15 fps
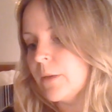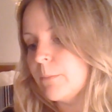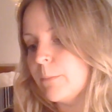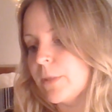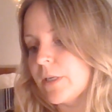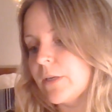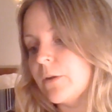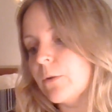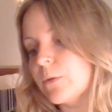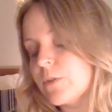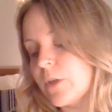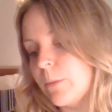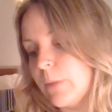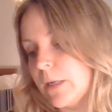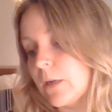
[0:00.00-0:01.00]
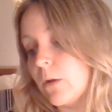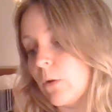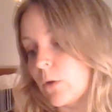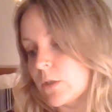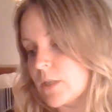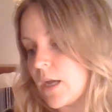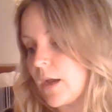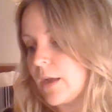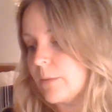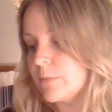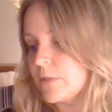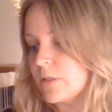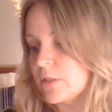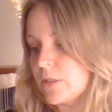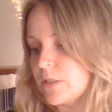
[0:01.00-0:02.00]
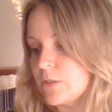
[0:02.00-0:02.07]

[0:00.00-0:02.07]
but it had also been a long time since she